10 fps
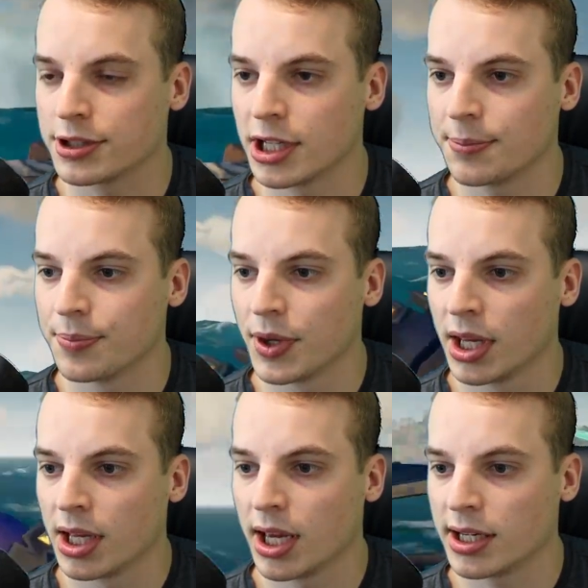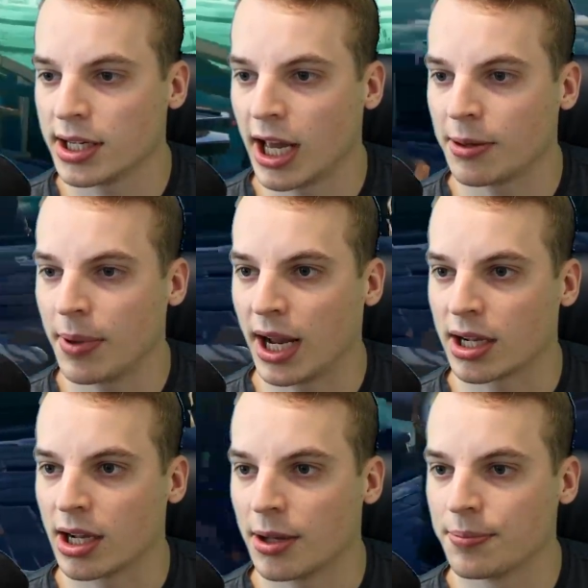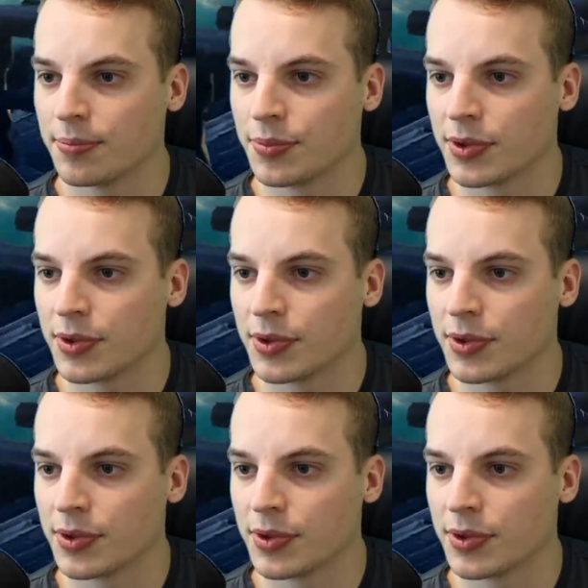ship and then head back up.